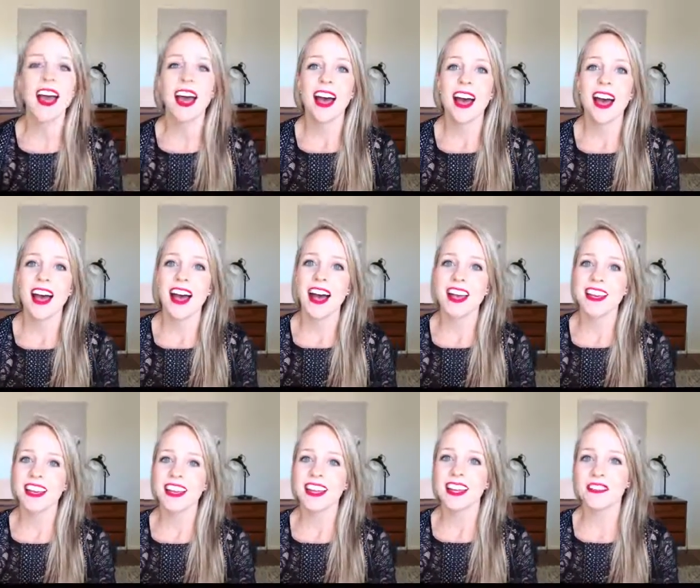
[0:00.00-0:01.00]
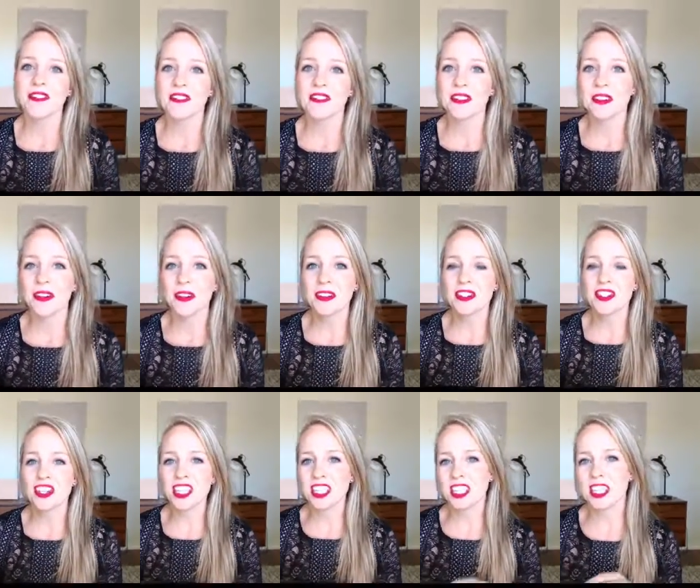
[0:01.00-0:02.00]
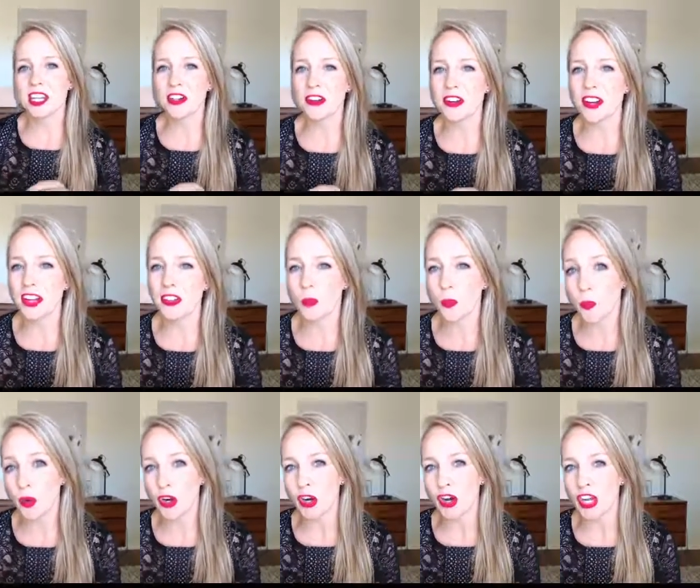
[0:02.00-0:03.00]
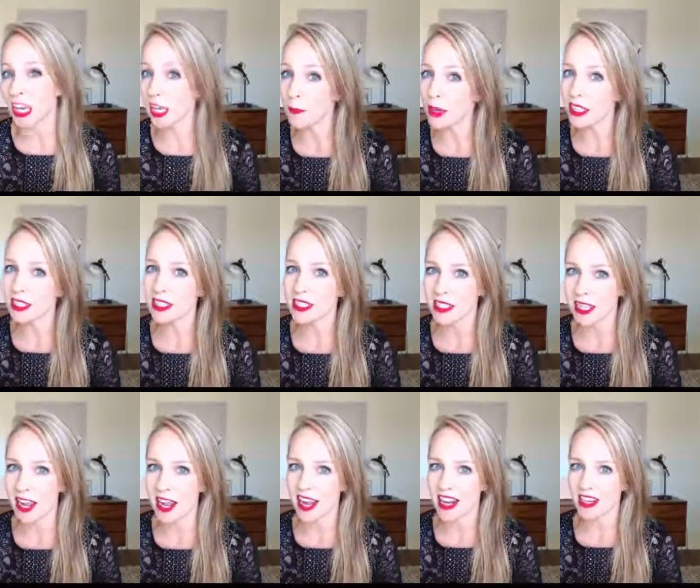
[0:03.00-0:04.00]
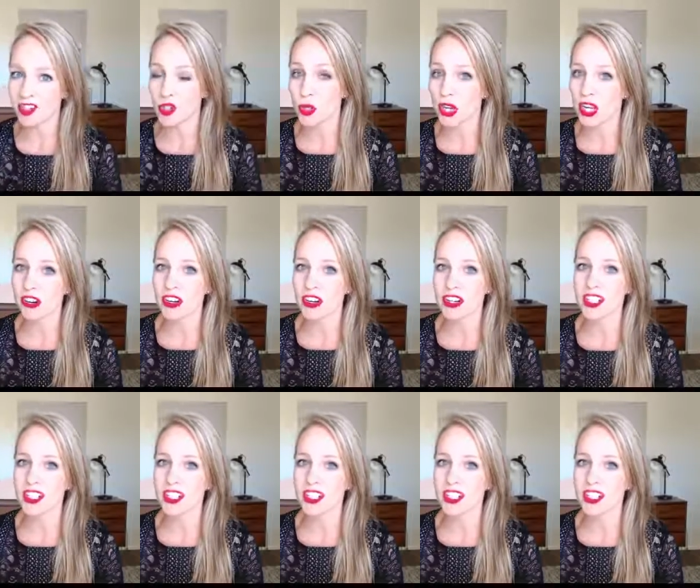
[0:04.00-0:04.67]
And if just hearing the word email design triggers